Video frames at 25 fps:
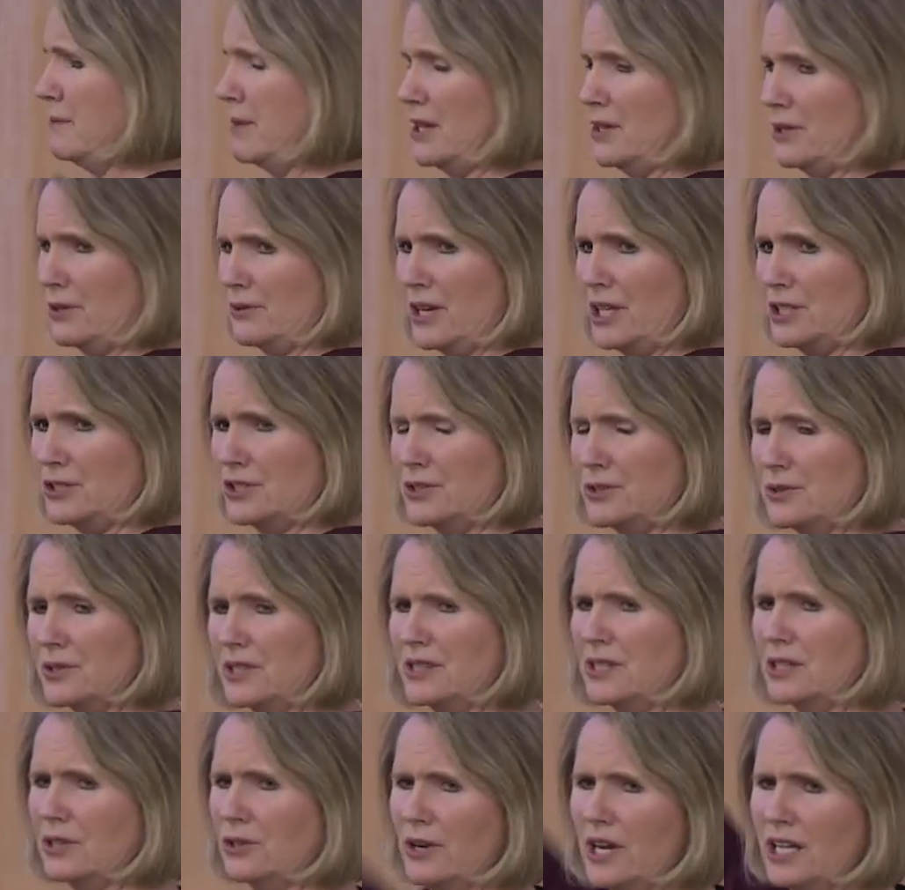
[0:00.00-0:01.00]
by the garage door,
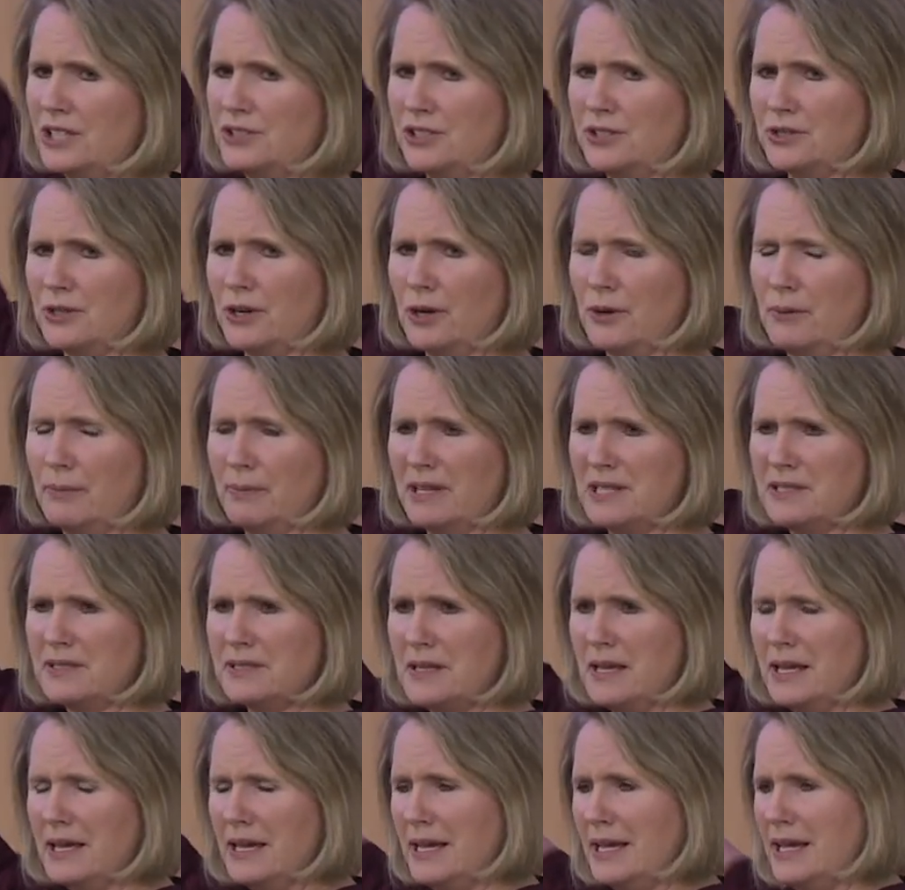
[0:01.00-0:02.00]
and the garage door
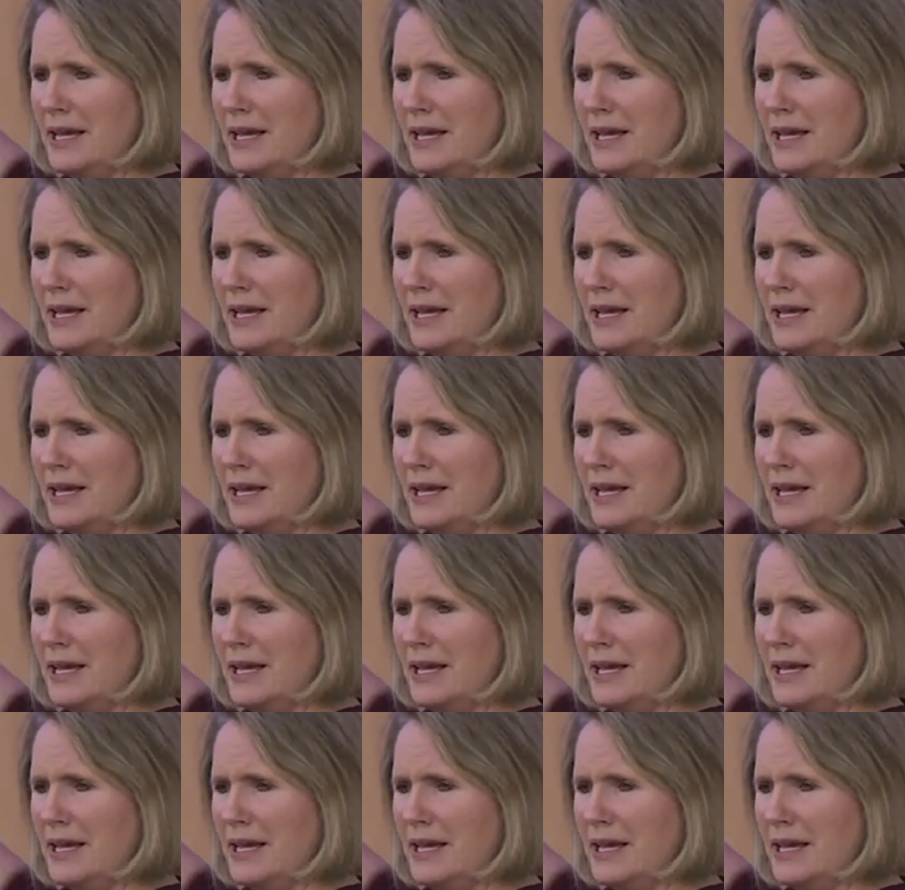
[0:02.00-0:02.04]
opens,